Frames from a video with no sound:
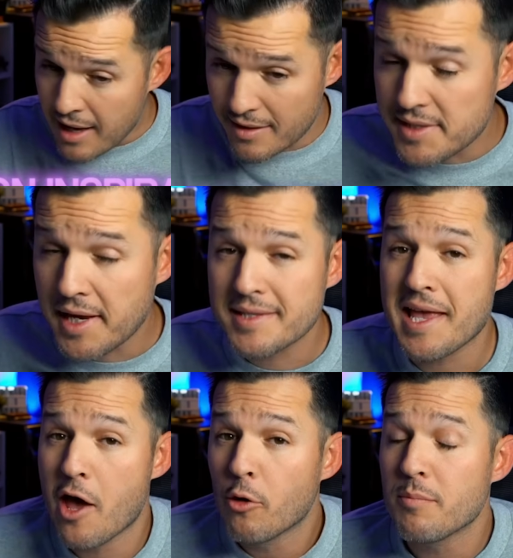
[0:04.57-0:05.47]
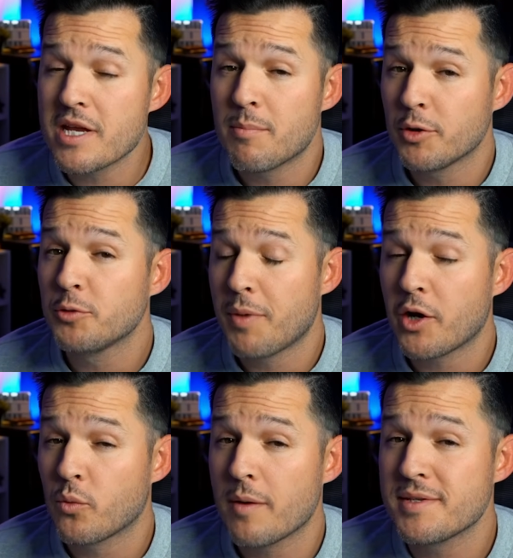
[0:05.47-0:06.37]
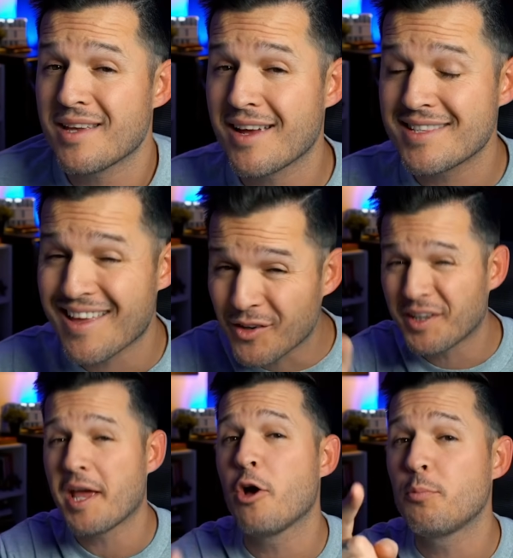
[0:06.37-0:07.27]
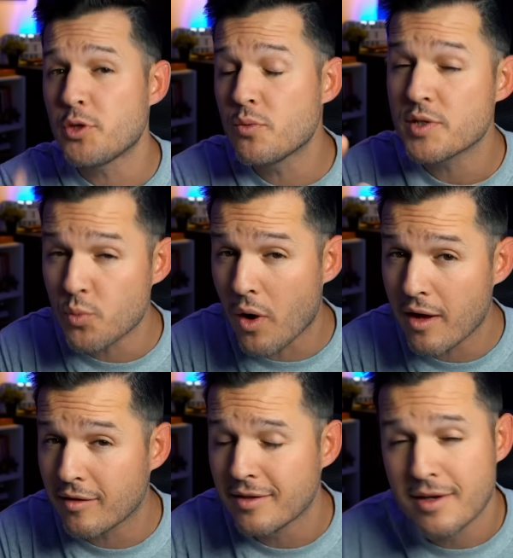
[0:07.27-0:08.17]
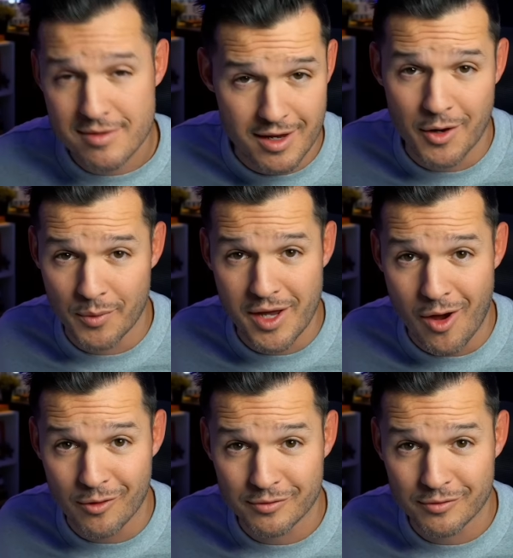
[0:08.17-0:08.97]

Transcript: These sites help me to build better websites and they're gonna help you as well, so here we go.